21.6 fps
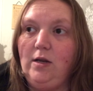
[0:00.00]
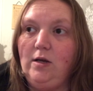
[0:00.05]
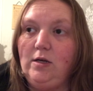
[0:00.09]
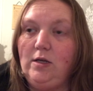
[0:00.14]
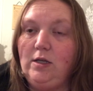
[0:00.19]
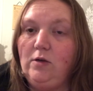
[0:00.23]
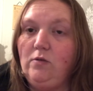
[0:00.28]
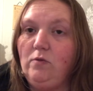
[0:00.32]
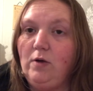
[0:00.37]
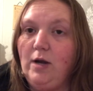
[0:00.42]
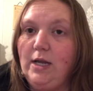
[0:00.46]
It
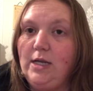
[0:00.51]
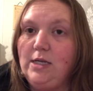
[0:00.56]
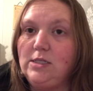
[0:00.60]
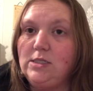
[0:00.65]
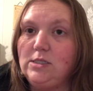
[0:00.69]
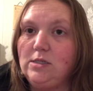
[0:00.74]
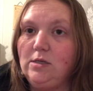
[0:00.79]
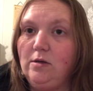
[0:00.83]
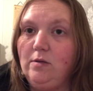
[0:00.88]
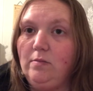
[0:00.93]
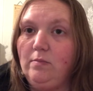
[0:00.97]
did rain
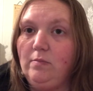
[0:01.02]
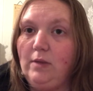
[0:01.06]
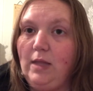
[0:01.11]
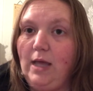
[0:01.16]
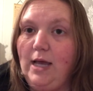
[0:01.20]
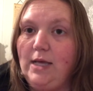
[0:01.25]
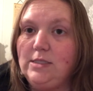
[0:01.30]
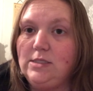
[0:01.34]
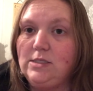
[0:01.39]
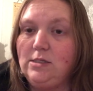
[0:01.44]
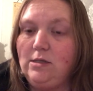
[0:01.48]
some
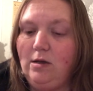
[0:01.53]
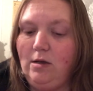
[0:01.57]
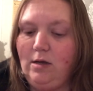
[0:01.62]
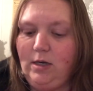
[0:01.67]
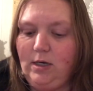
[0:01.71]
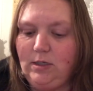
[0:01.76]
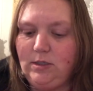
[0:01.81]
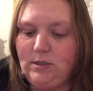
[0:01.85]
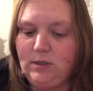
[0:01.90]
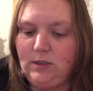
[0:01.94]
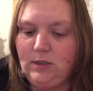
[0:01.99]
last
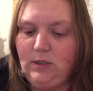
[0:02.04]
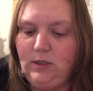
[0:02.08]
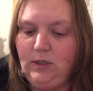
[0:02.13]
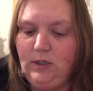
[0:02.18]
night,